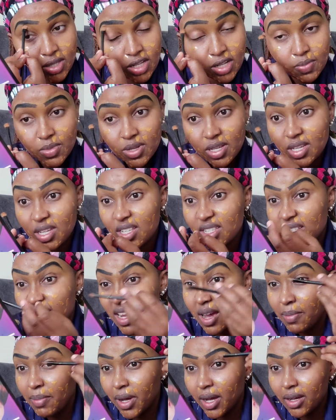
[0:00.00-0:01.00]
sent me his
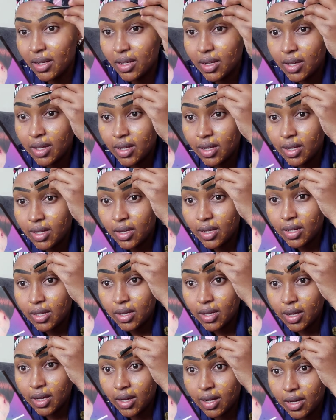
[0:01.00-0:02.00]
number
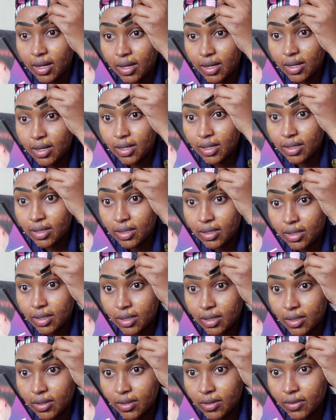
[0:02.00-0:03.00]

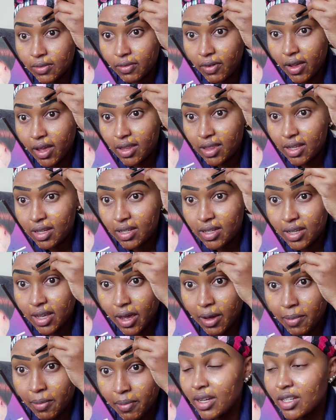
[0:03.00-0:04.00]
via the
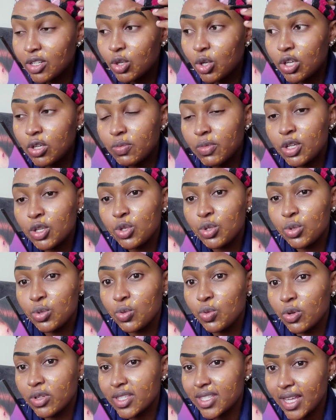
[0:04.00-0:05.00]
DM and told me
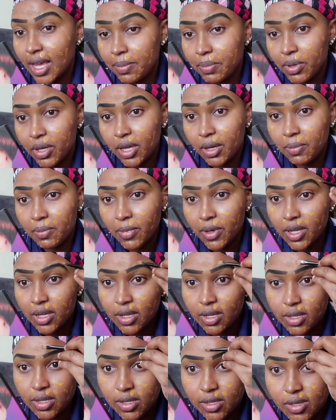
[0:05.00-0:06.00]
to WhatsApp him.
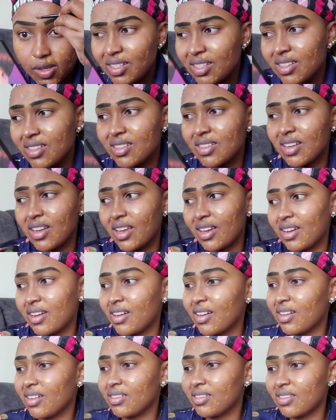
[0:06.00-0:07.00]
So I didn't like
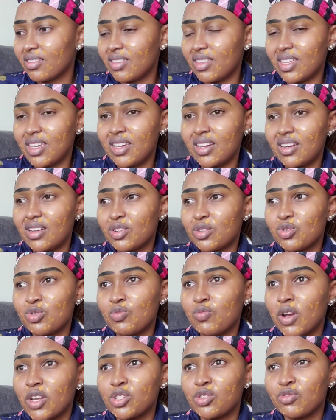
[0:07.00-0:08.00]
think
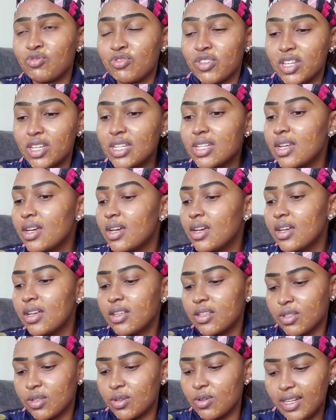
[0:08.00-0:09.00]
too much of it,
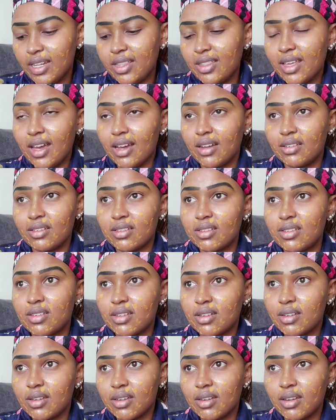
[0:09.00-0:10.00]
so I did that.
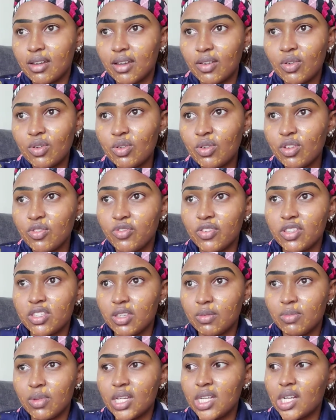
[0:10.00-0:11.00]
I don't know if
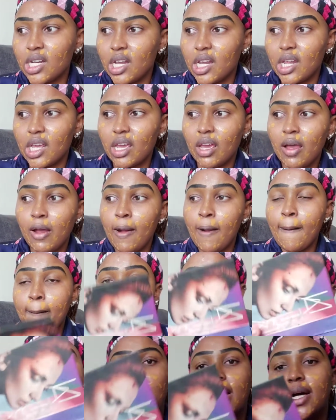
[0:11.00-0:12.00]
it's immediately,
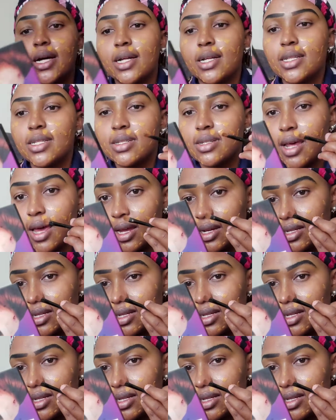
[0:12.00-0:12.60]
but I